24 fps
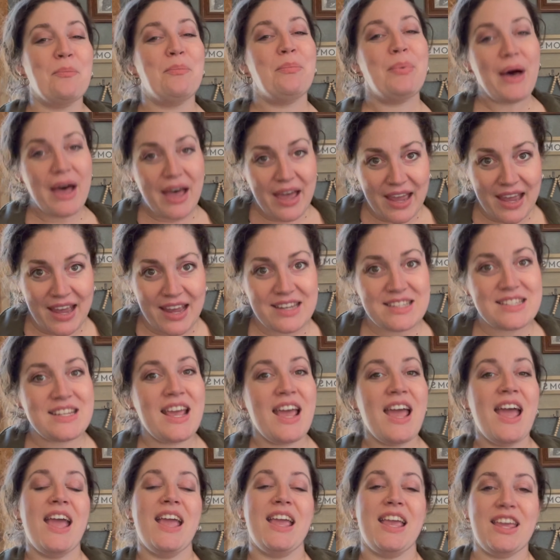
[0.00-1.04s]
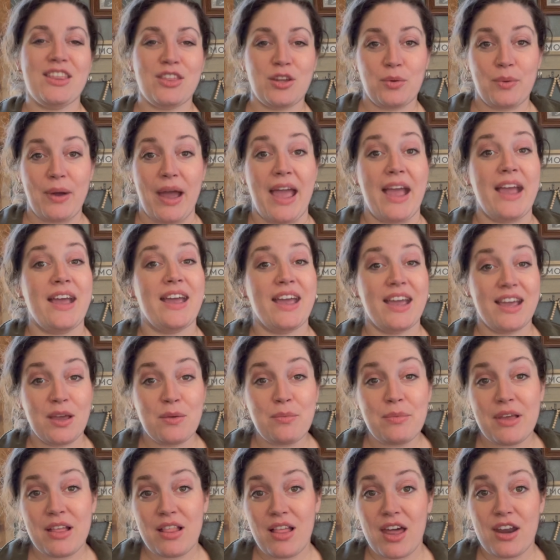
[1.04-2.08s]
But either way, it
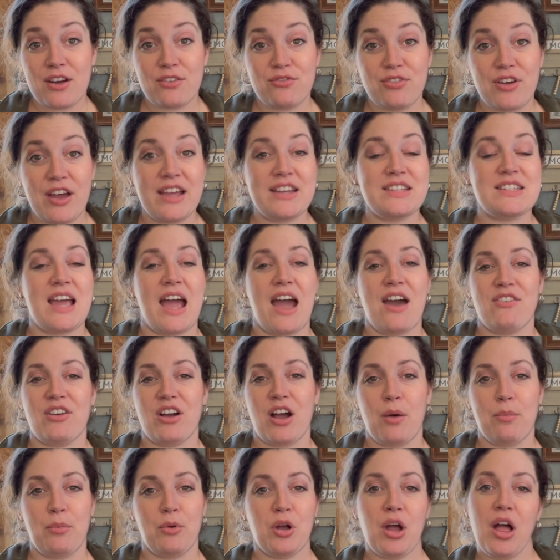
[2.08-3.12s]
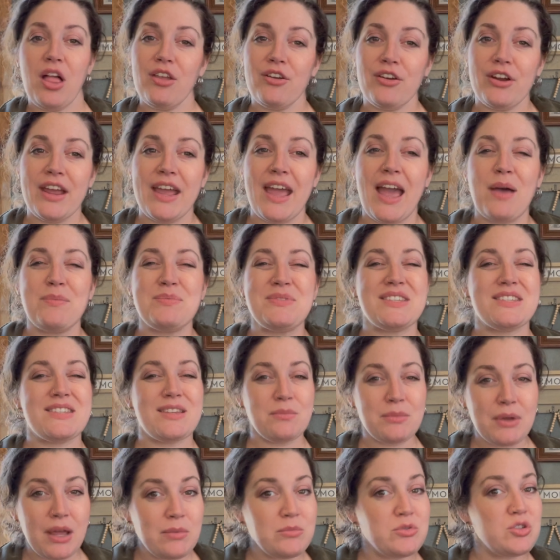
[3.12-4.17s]
can be a lot of fun to have a couple coloring apps.
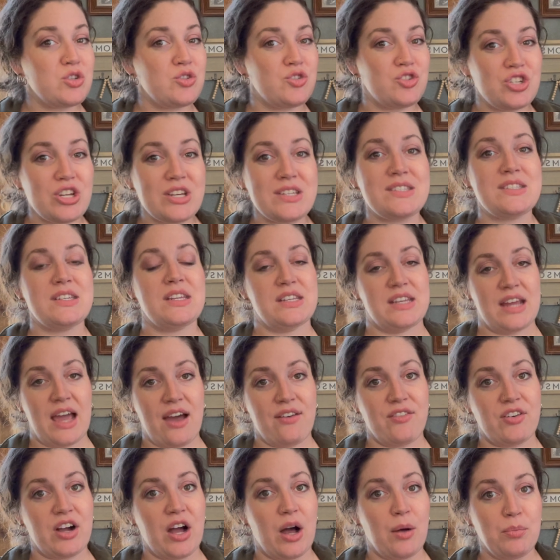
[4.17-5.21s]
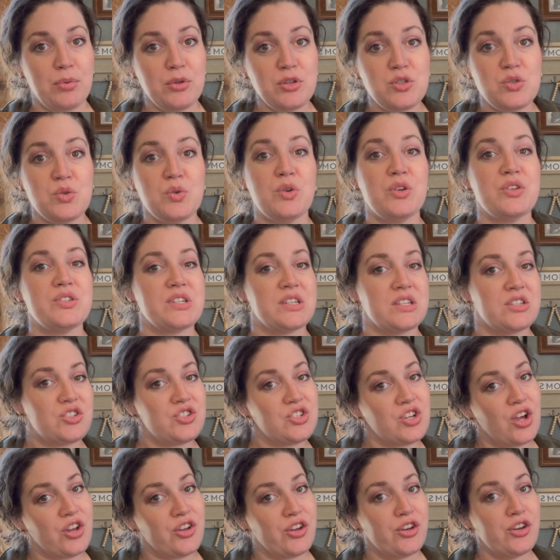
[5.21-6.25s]
Sometimes you just need to have a couple tools
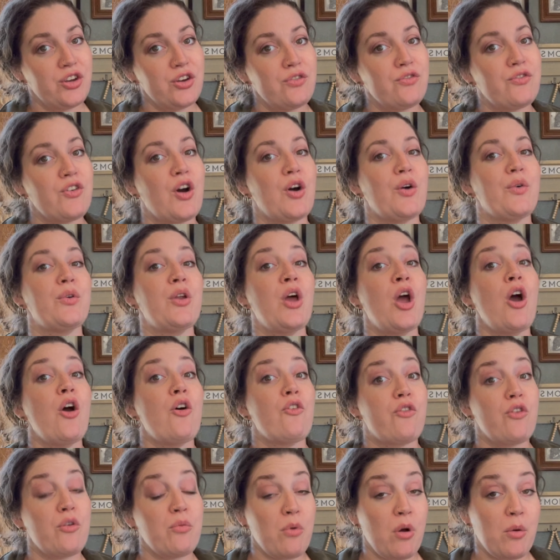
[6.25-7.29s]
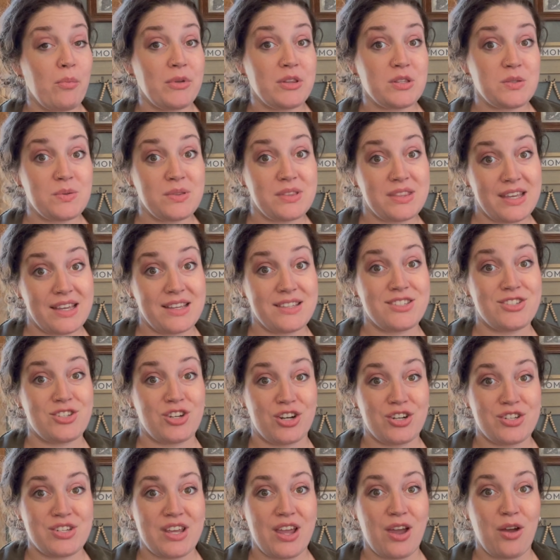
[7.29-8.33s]
installed on your phone for moments when things
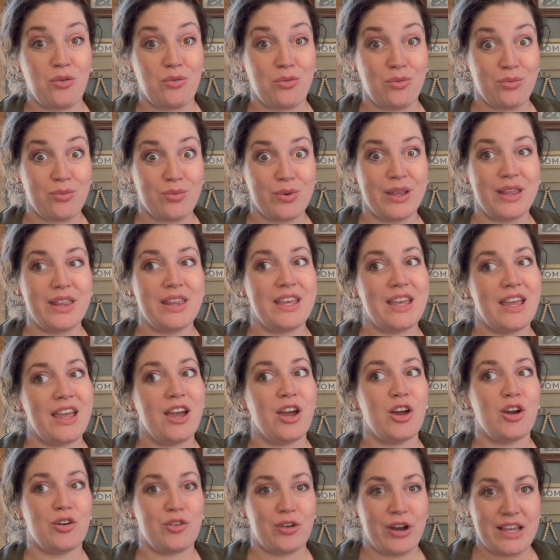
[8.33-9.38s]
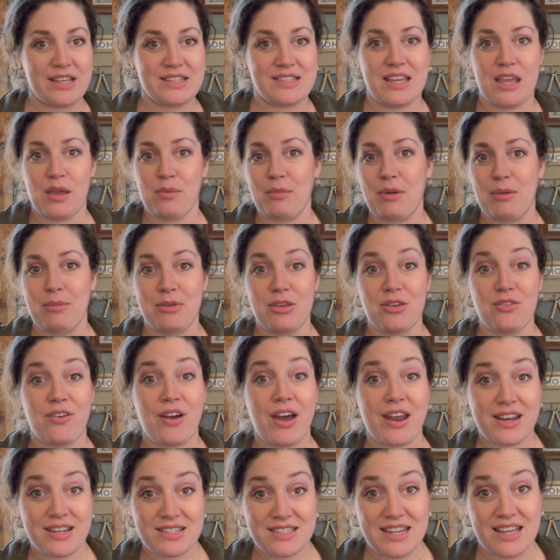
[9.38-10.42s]
start to get really crazy. Maybe you've
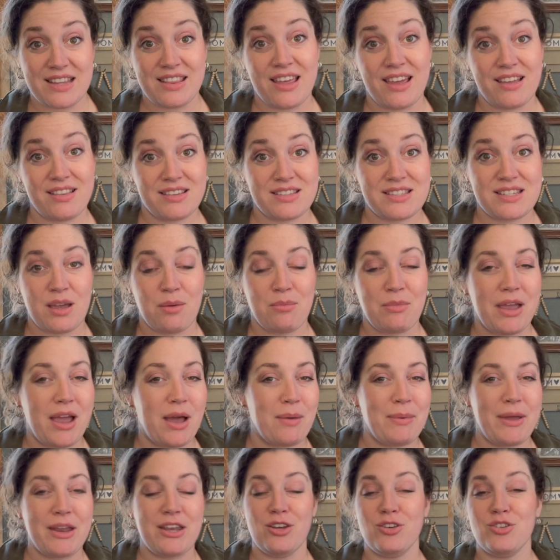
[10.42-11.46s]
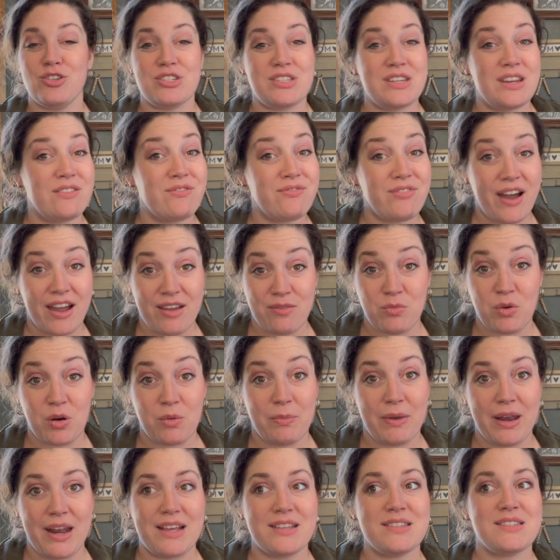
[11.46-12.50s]
got a deadline that's coming up and you just need five
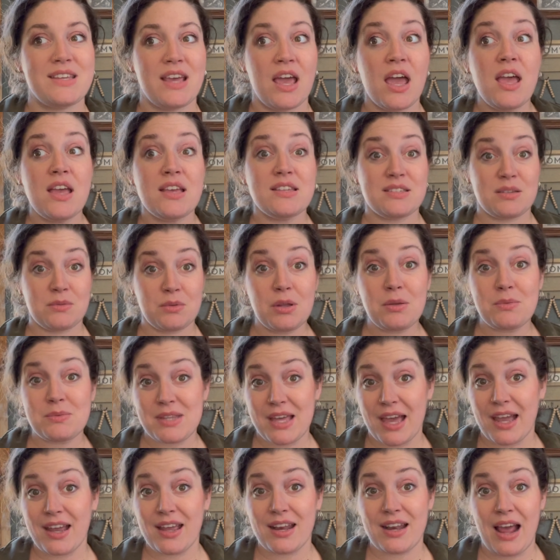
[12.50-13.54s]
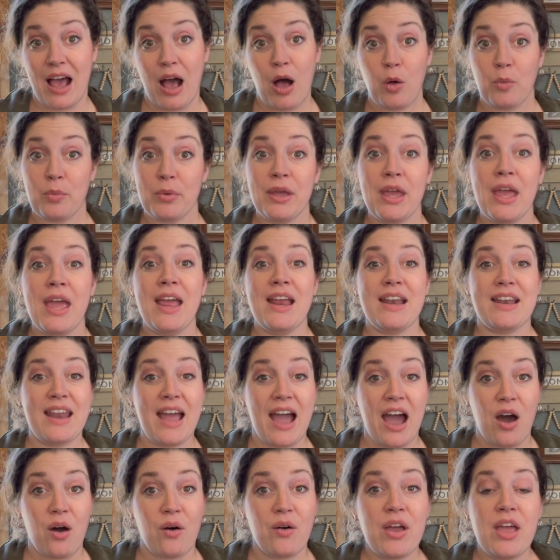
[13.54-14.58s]
more minutes. Sometimes that can help.
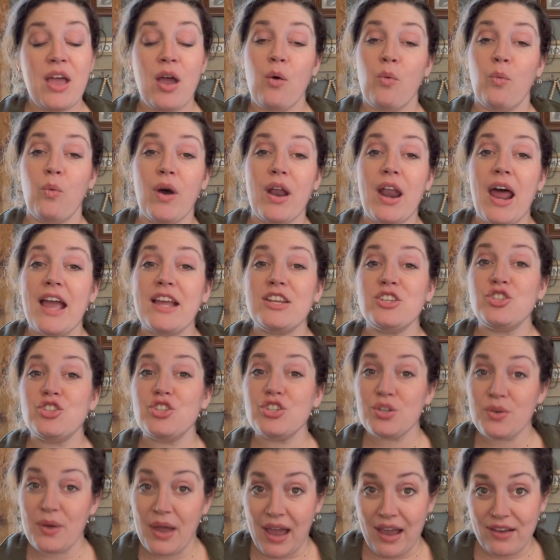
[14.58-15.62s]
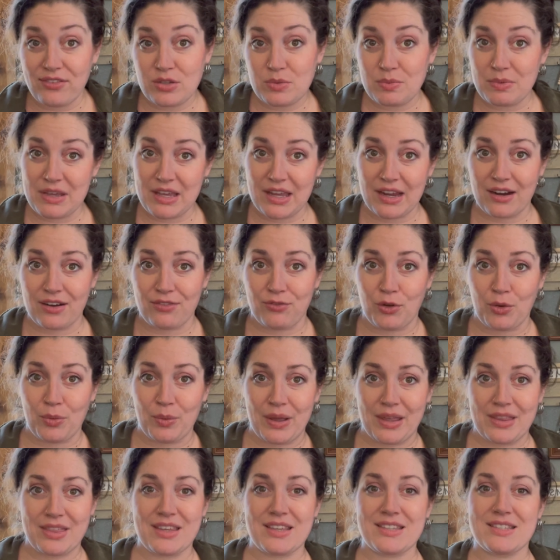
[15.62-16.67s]
Now, what I do have to be careful
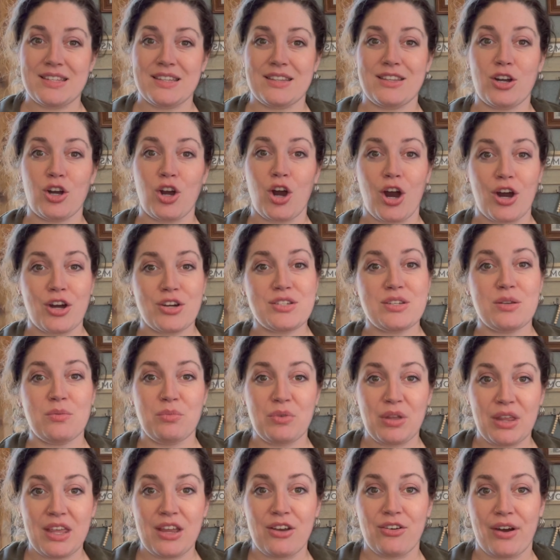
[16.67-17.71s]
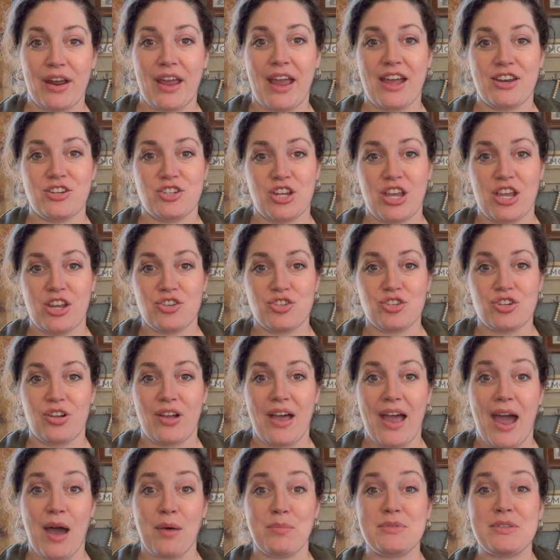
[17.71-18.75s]
with is that there are some really great
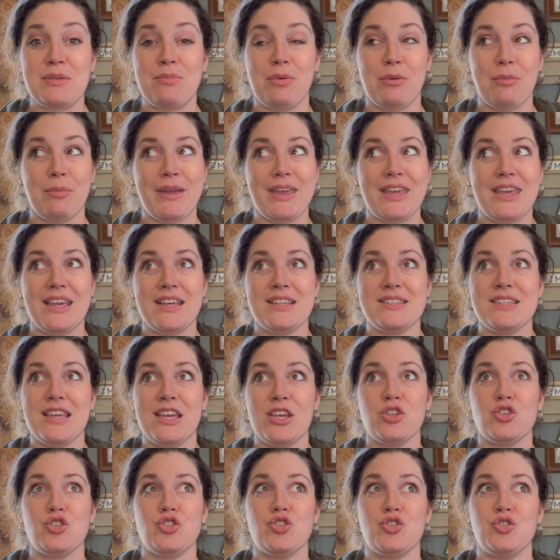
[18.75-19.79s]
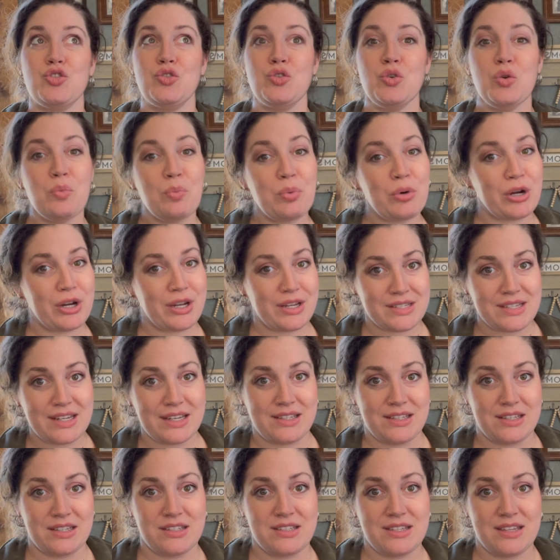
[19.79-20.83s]
educational apps, but my kids get super
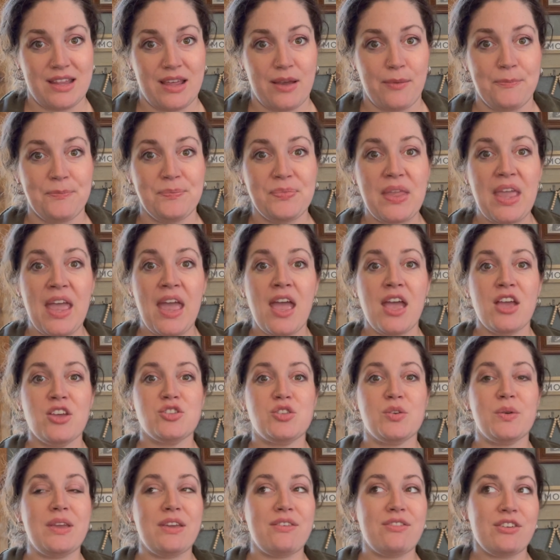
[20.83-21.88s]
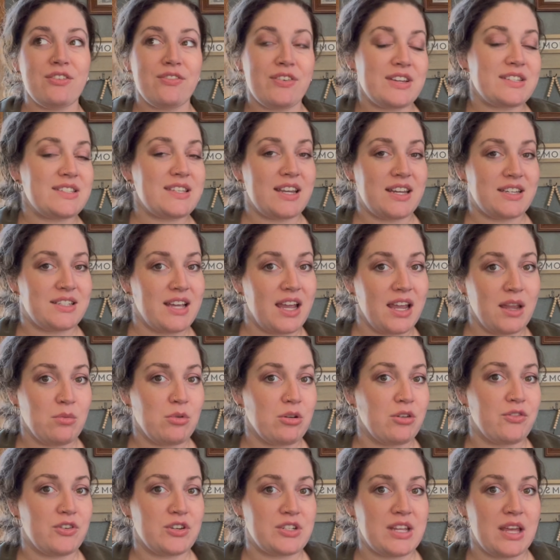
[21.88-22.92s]
addicted to them. So even if I set a
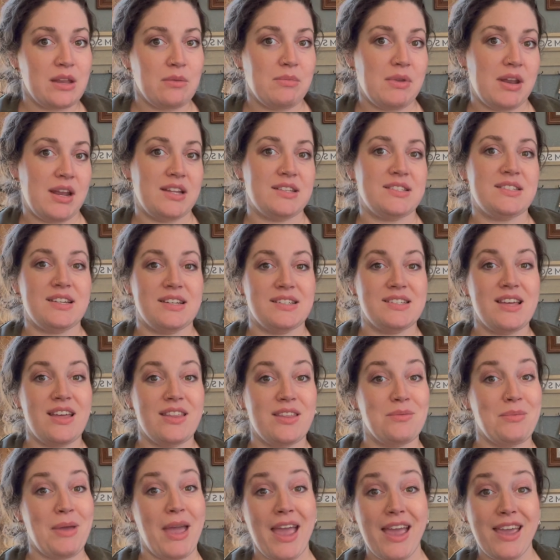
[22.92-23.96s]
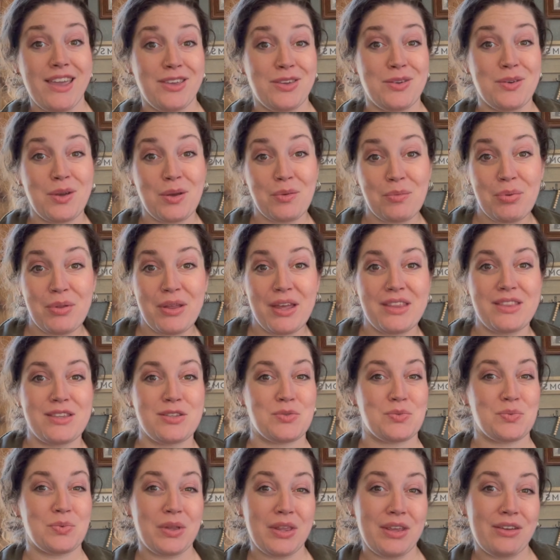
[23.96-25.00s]
timer for 10 minutes and I tell them, hey, you can play
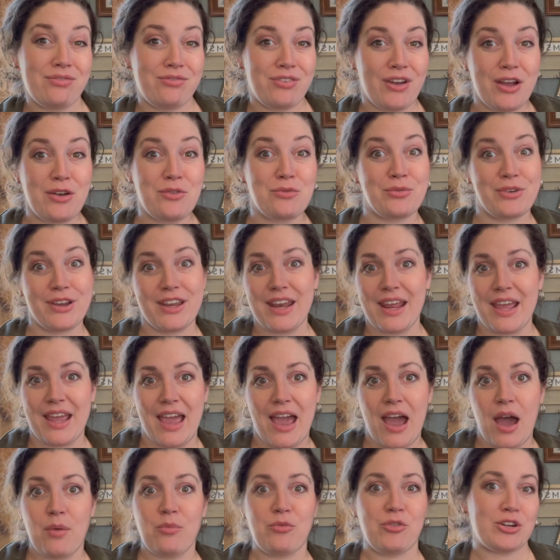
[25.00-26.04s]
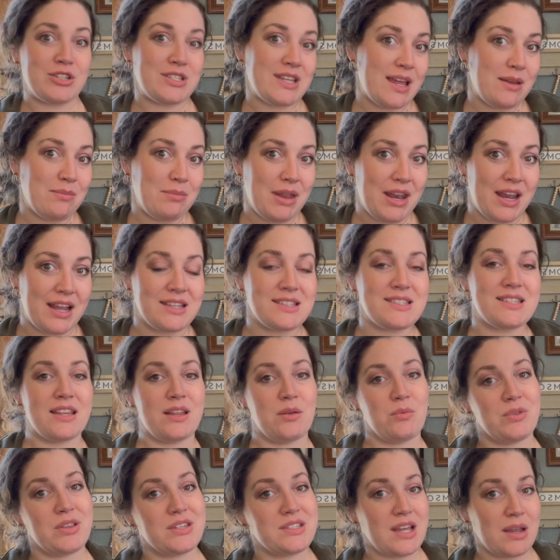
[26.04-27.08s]
this really fun reading app for 10 minutes,
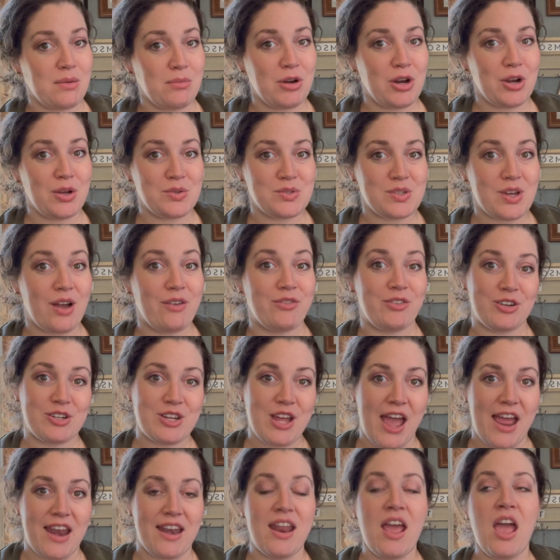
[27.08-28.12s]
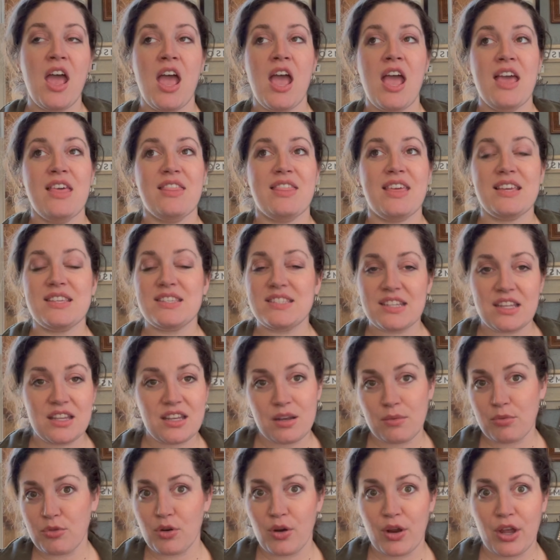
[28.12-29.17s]
and then when the timer goes off, you're done, they still
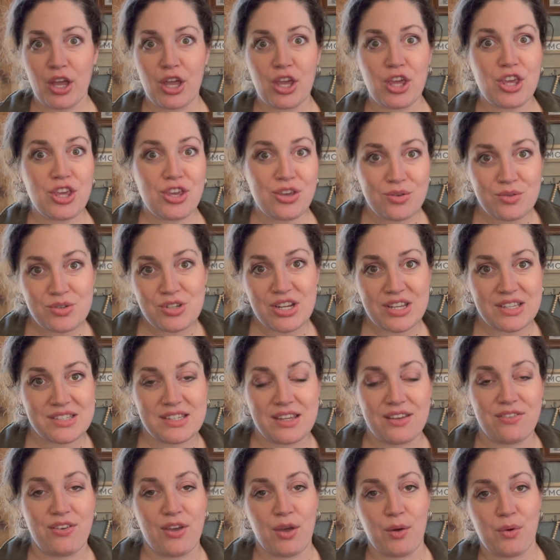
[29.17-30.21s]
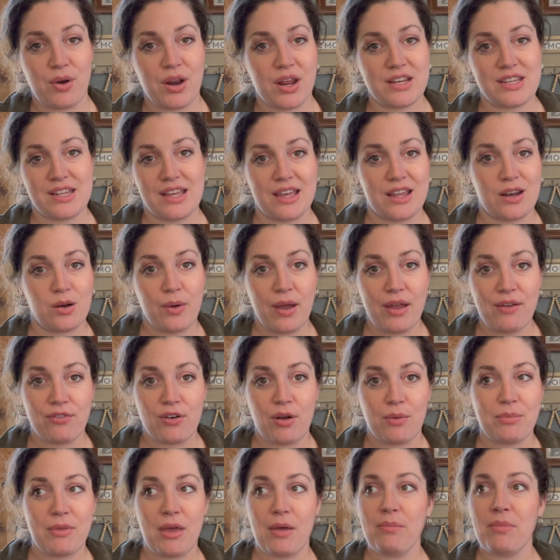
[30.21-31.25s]
end up throwing a huge hissy fit when I take it away
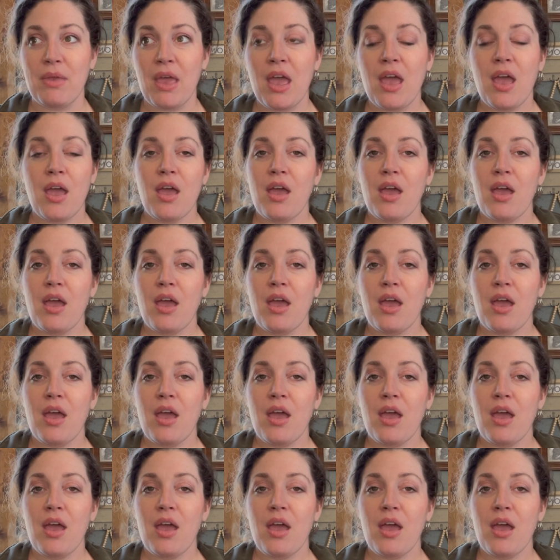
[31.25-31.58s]
from them.